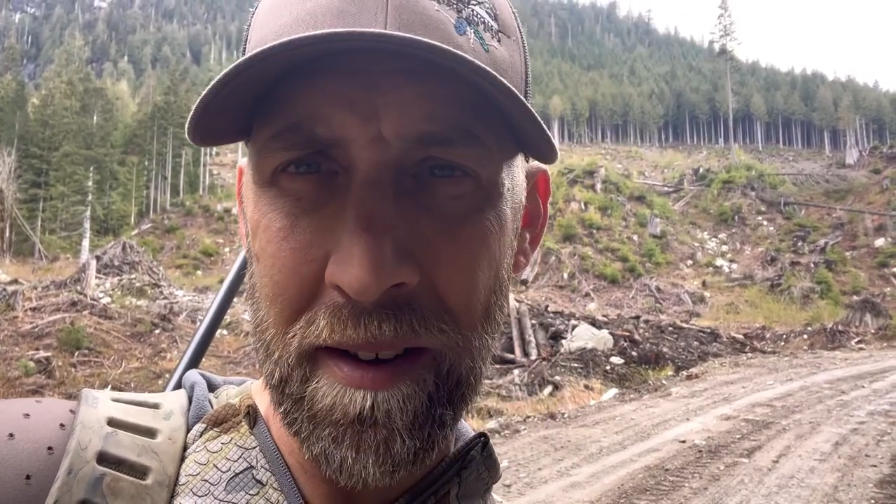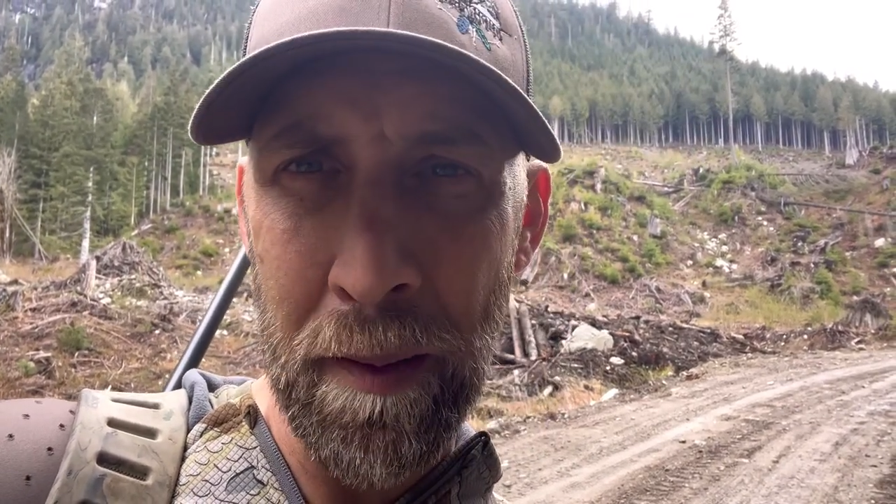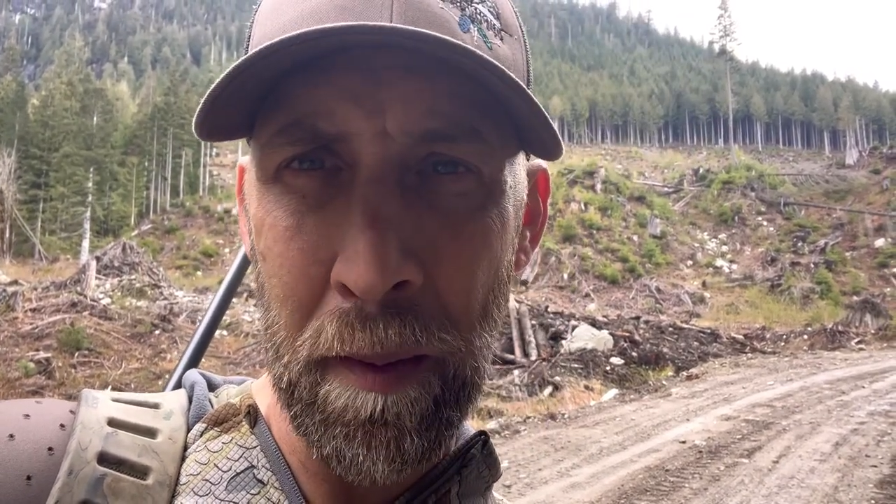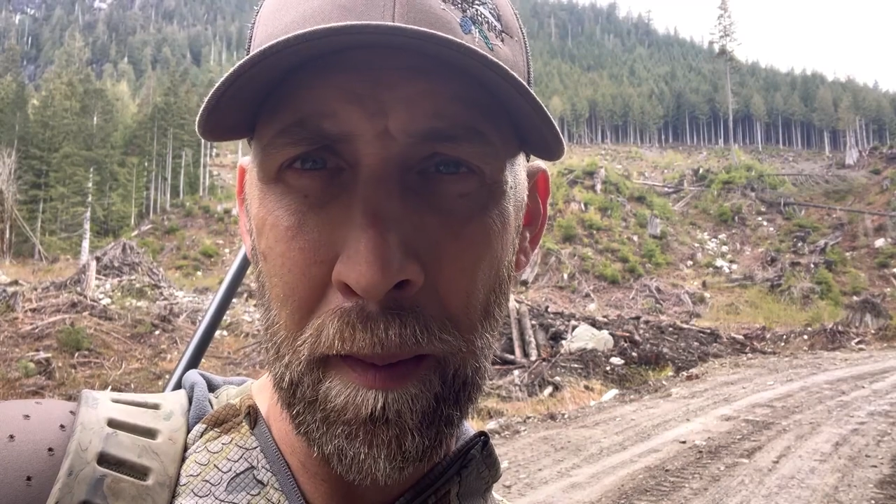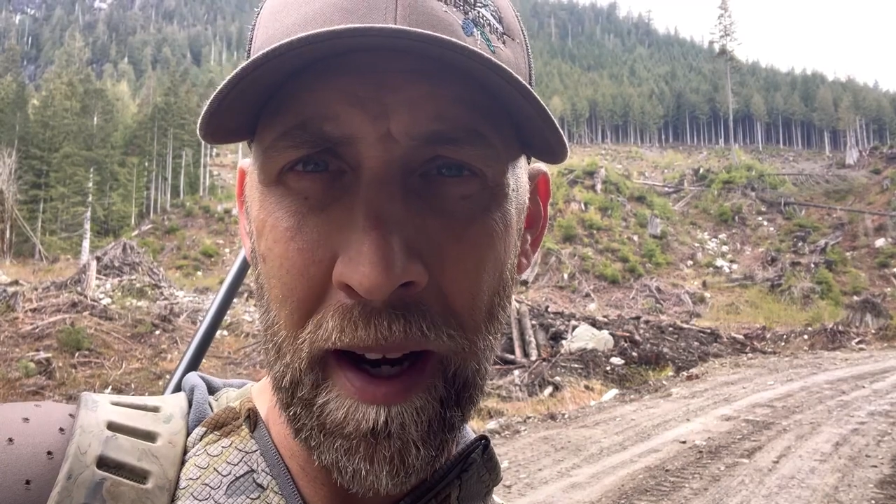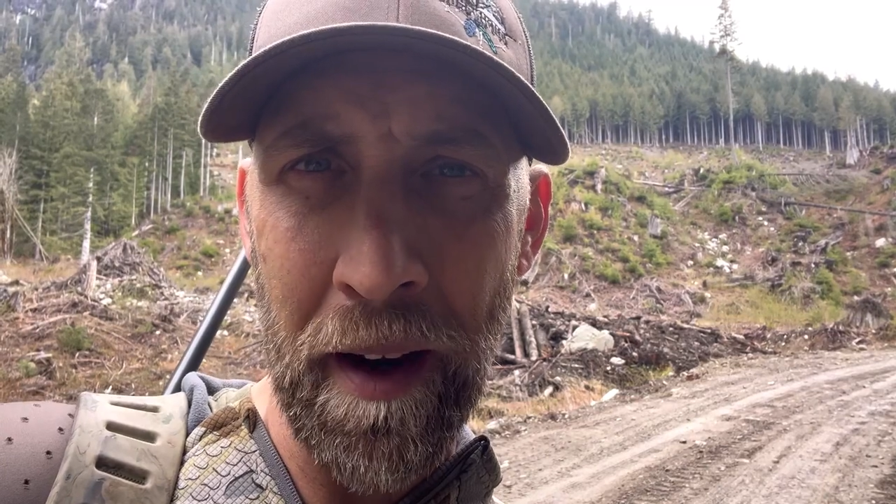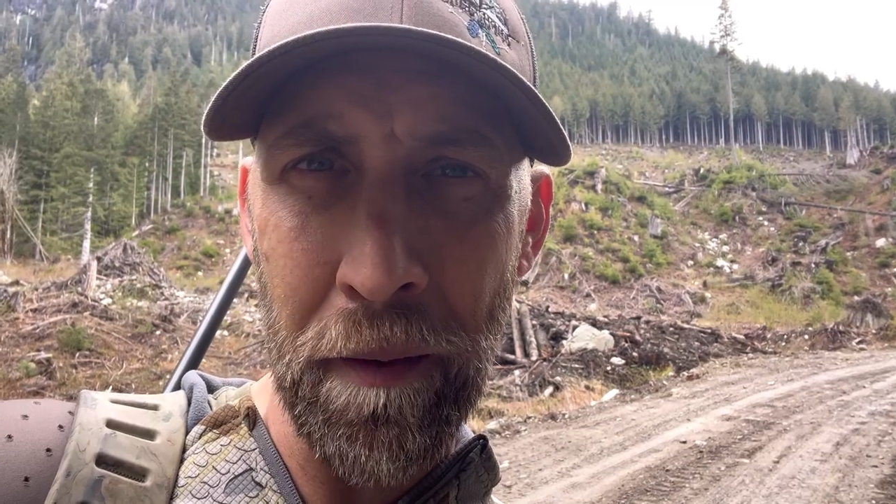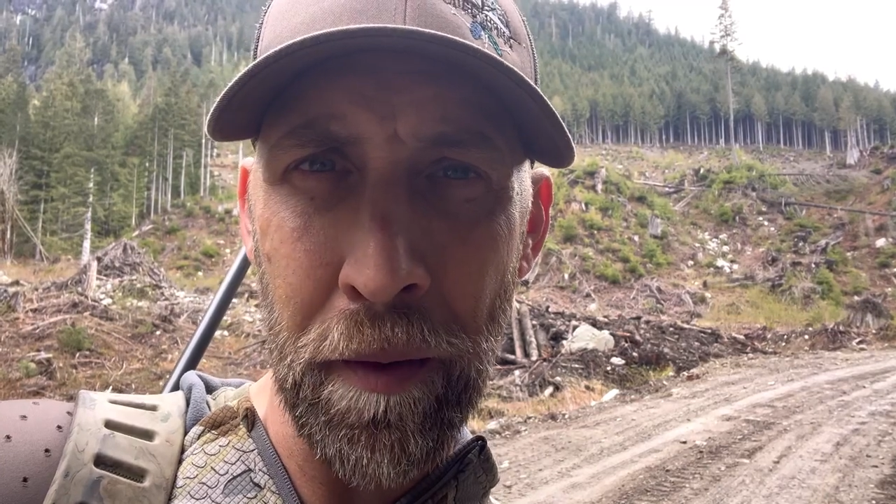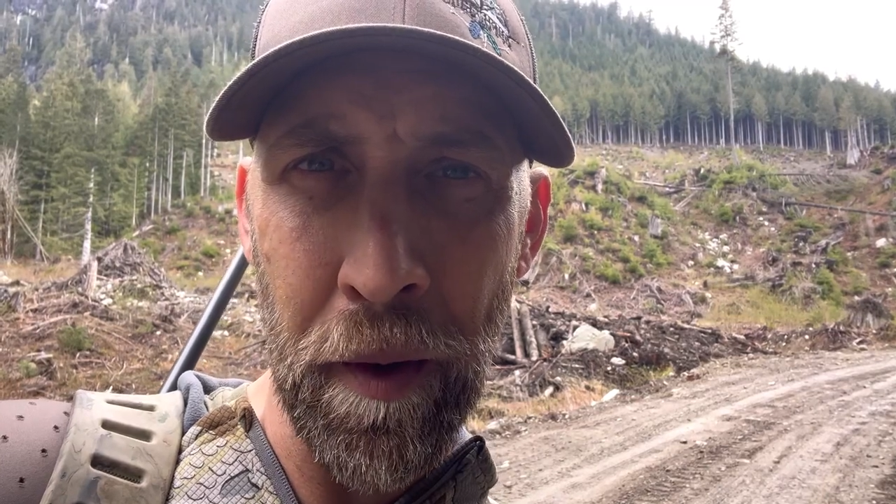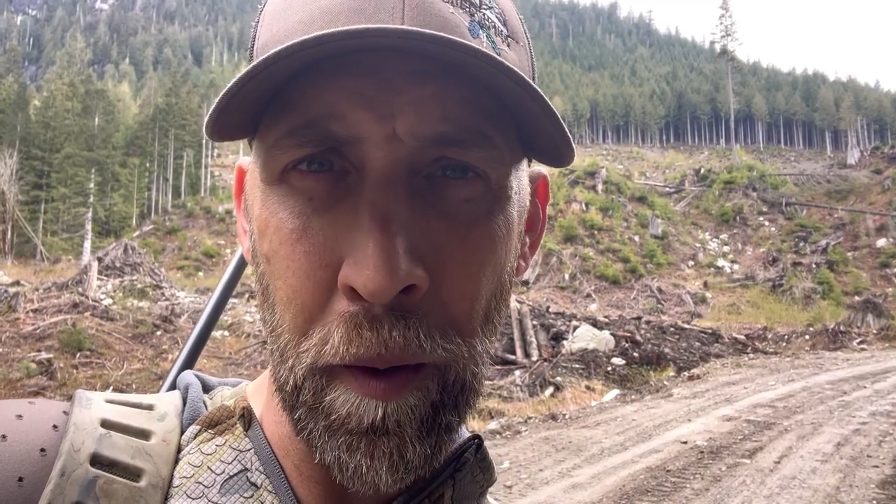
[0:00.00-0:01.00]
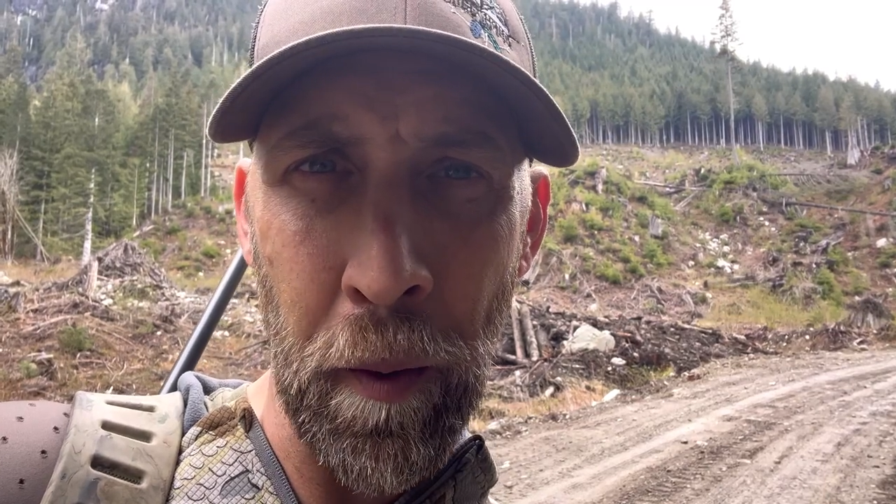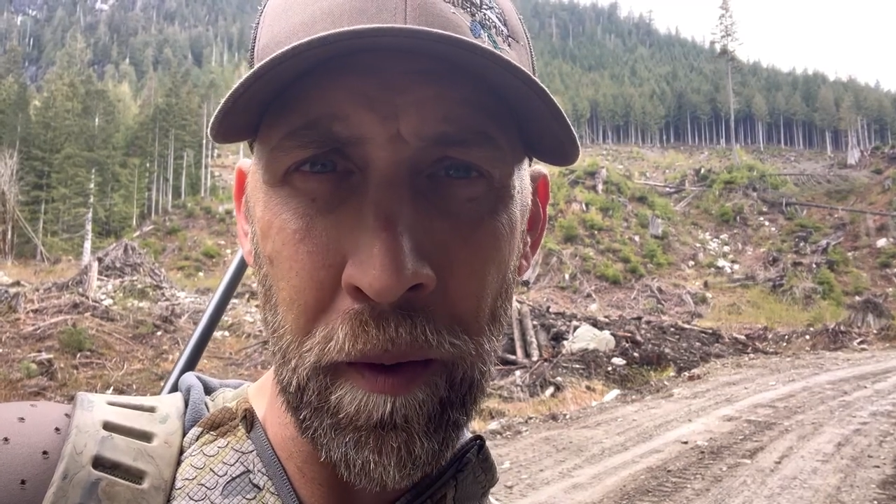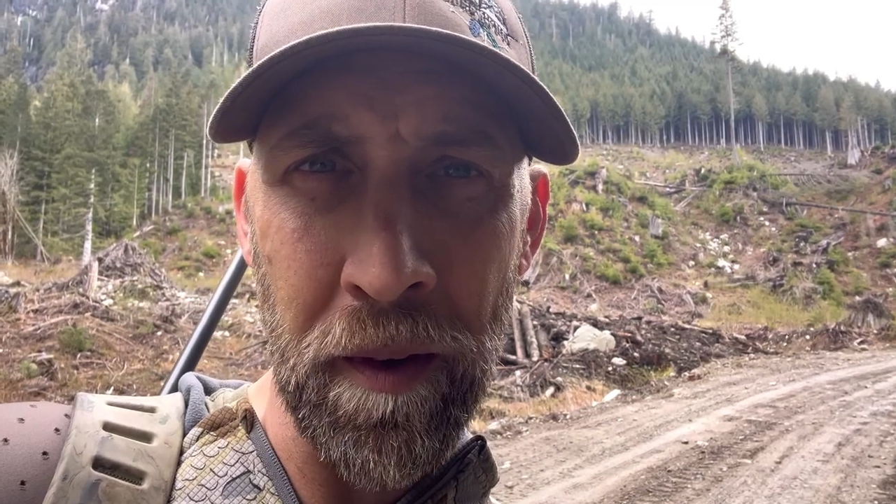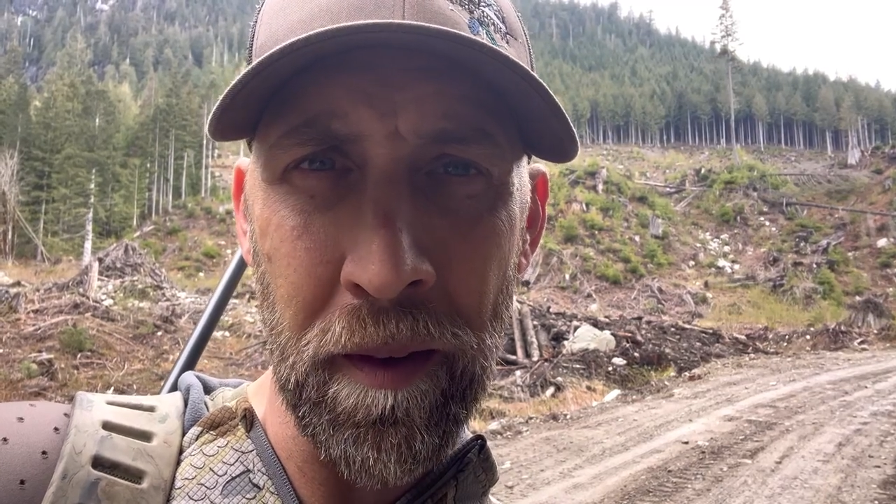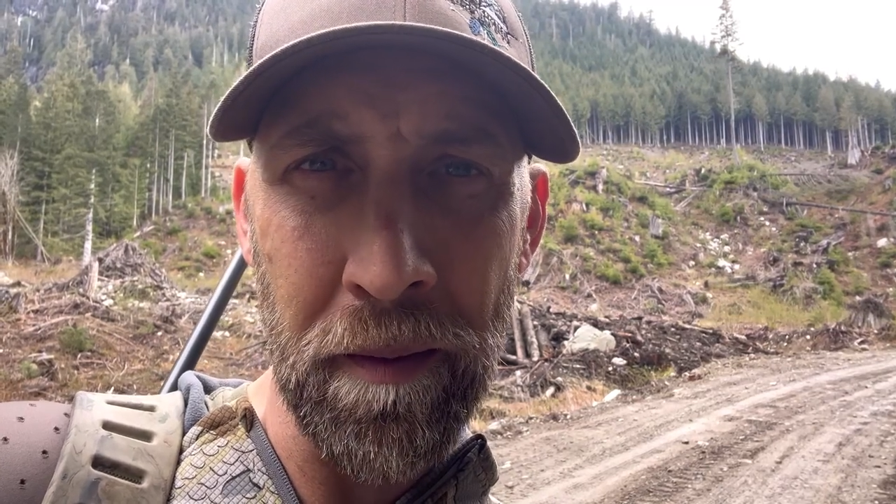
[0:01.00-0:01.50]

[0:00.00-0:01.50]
seem to be getting a foothold and